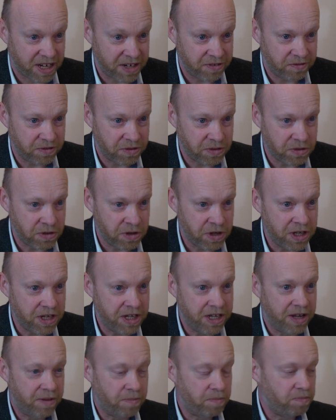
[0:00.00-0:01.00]
painful,
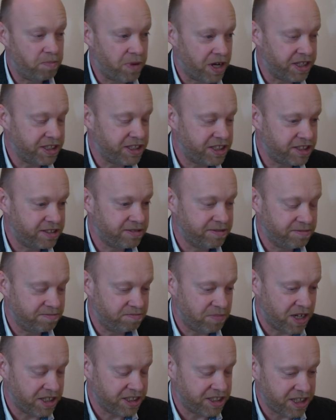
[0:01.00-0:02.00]
but
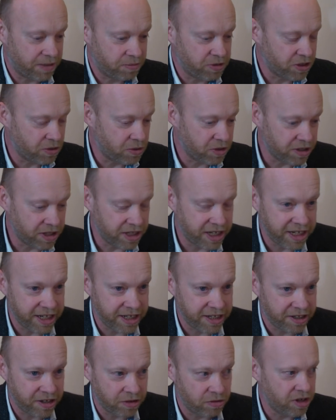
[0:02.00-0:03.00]

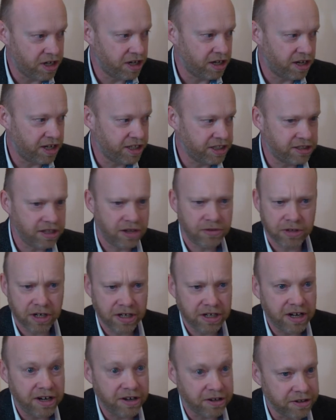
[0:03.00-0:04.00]
subsequently you realise, no,
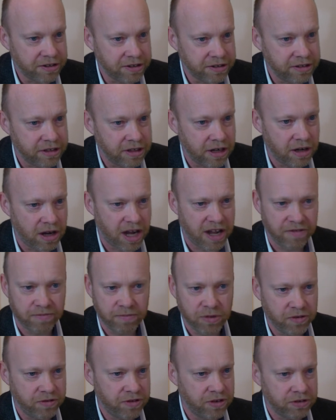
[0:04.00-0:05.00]
I
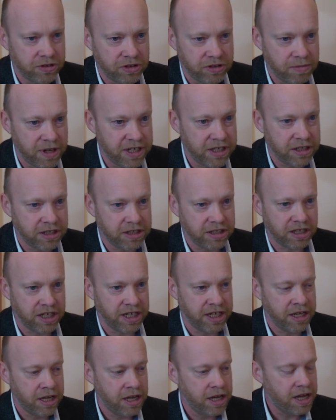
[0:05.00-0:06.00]
have moved on
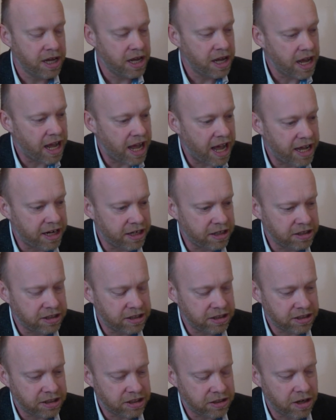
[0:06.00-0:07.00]
tremendously.
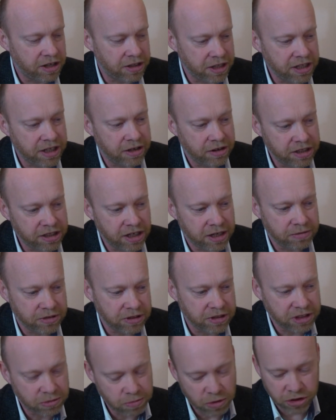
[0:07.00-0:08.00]
And so I think there are
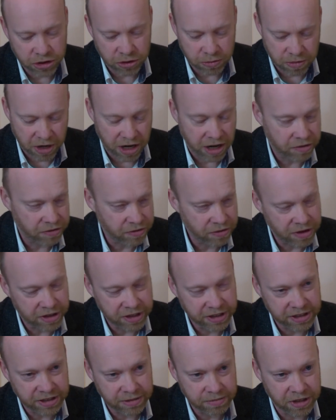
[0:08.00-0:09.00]
times on the spiritual path
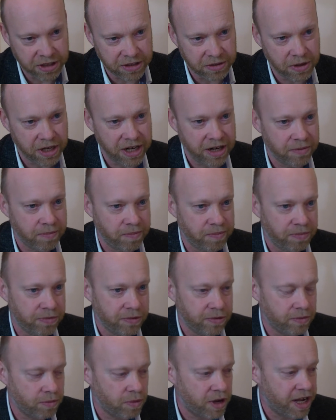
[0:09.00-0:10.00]
where it's similar,
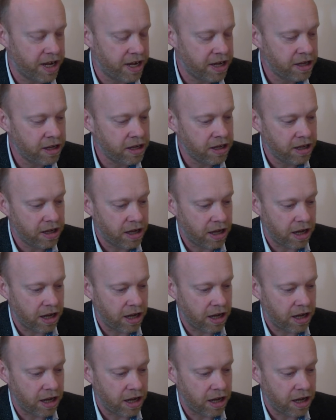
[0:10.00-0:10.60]
where